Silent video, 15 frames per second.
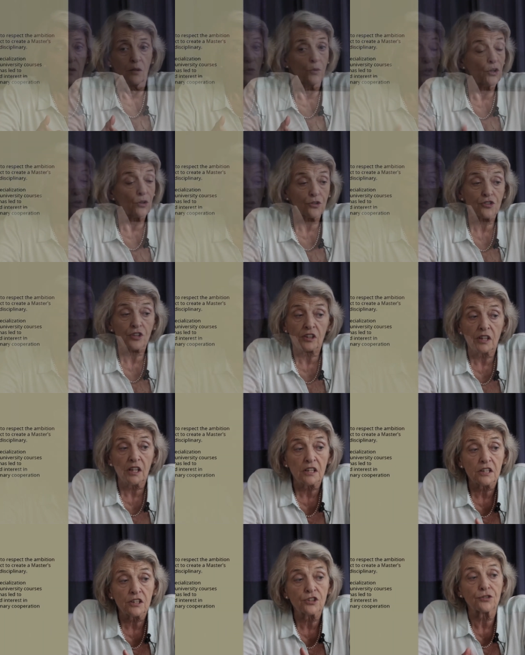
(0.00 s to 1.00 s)
We also
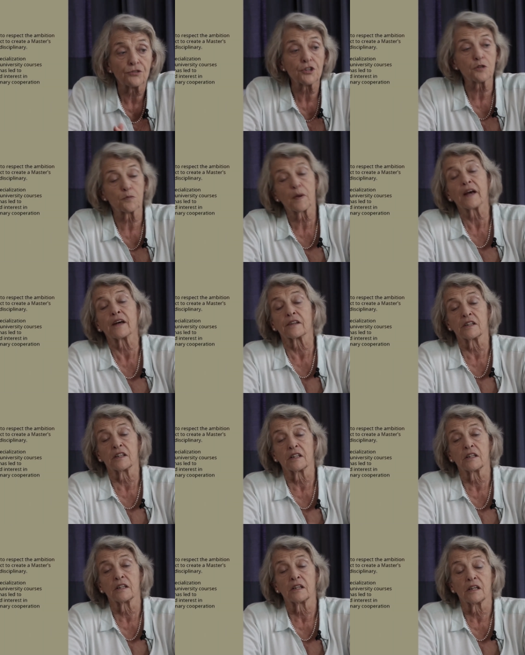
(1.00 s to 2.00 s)
needed to respect
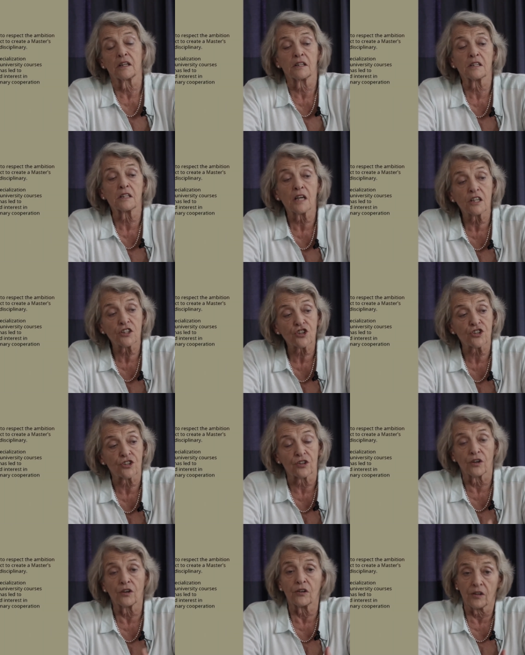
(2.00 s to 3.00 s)
the
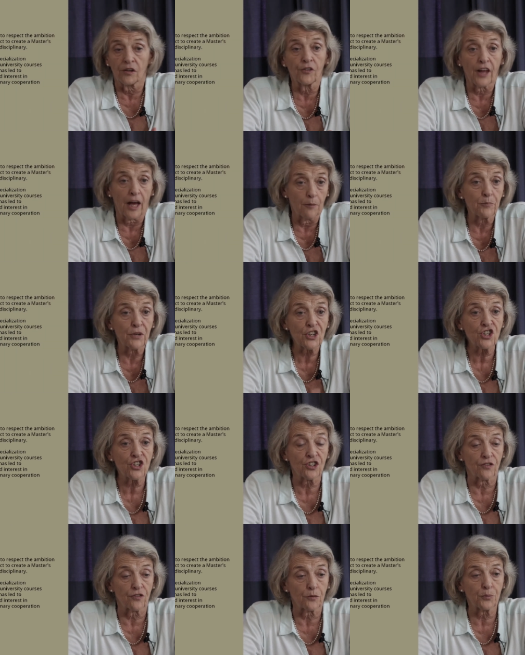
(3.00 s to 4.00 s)
intention or the
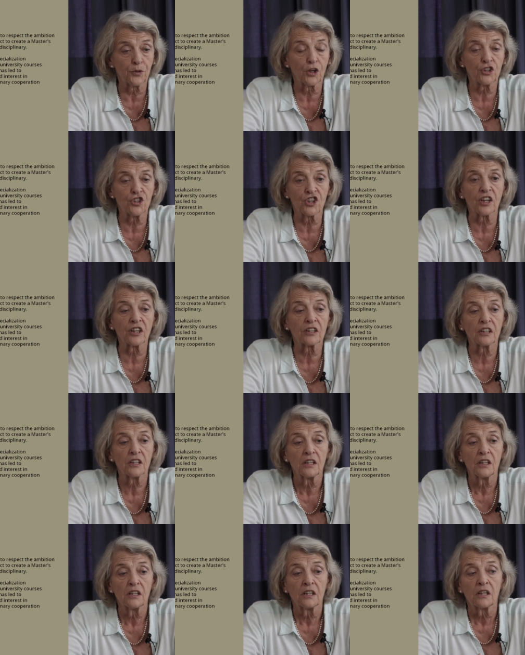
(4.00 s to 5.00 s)
ambition of the project
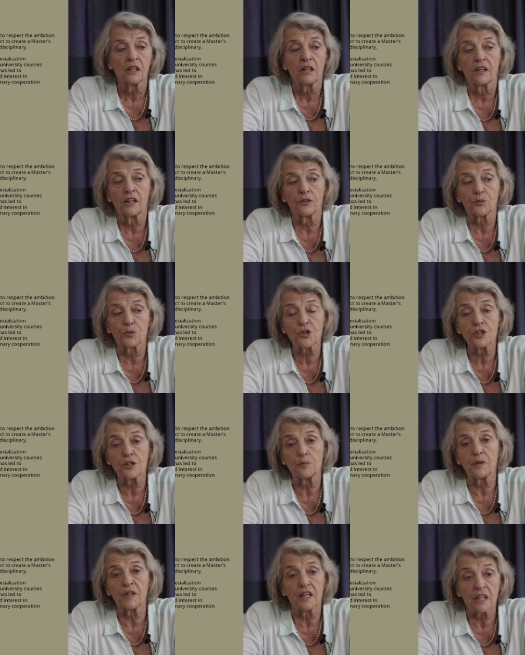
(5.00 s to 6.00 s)
that was to
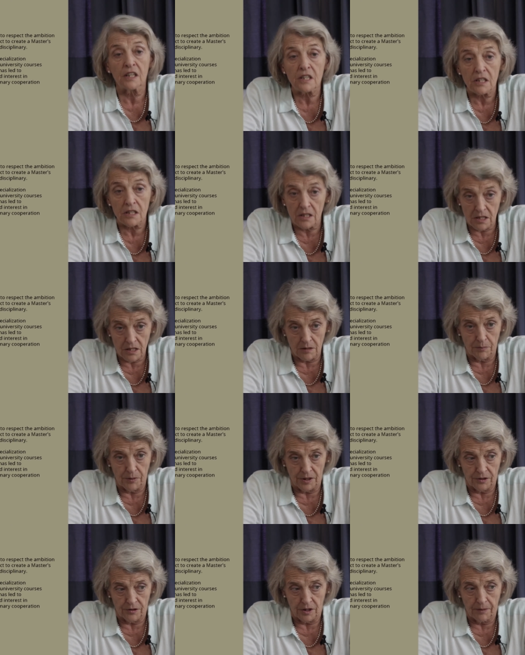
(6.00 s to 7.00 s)
be
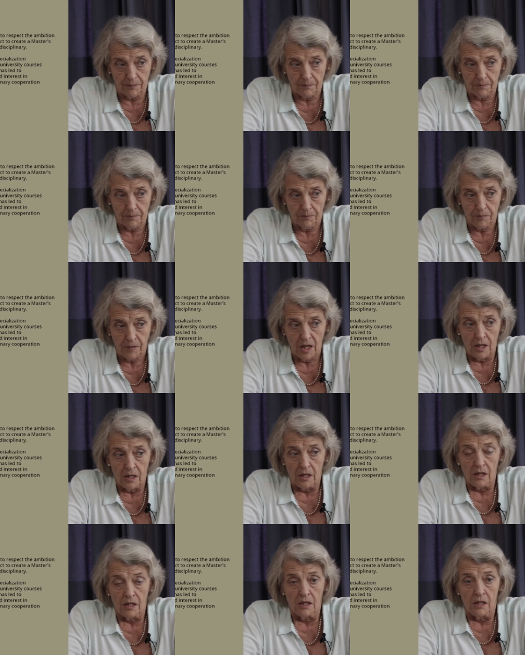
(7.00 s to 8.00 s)
interdisciplinary.
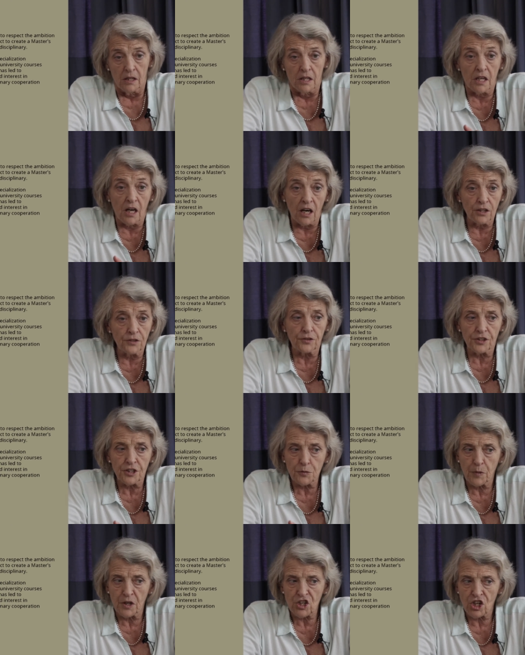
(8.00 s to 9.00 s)
The
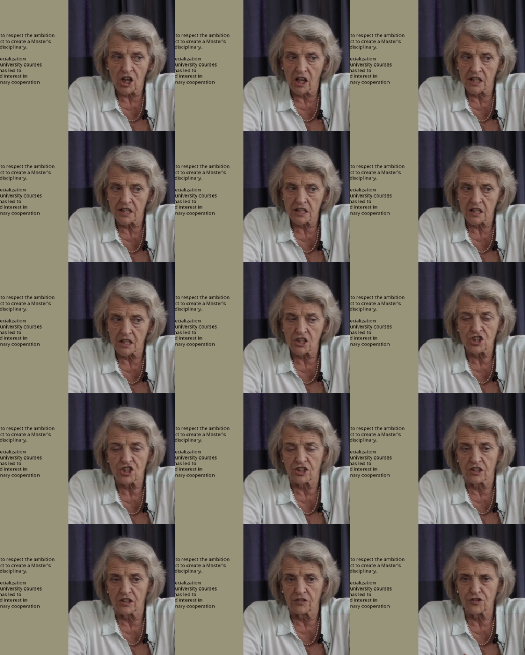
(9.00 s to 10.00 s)

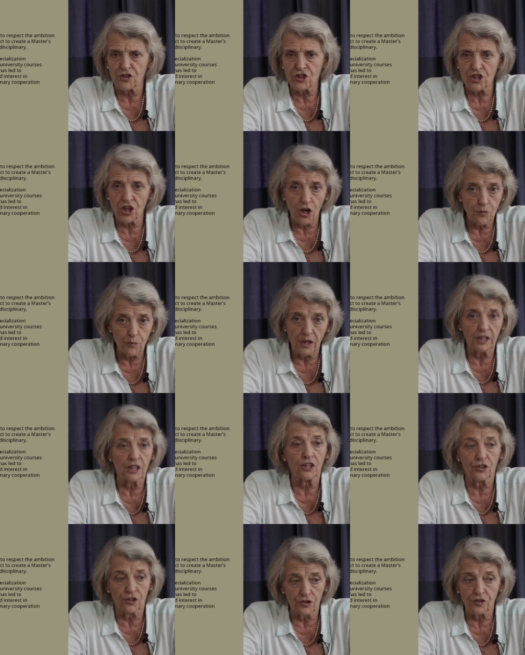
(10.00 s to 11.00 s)
over-specialization of so
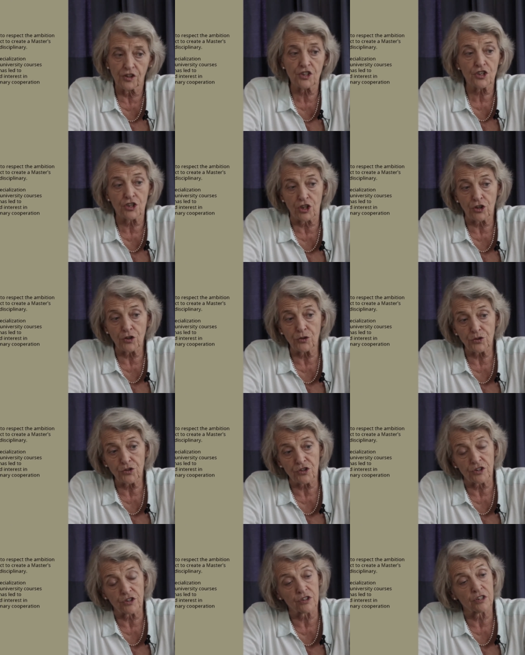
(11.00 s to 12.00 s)
many university
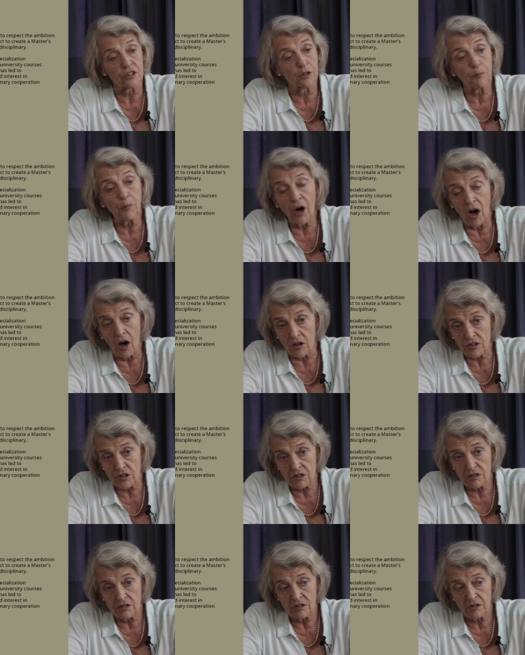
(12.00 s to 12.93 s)
courses in the past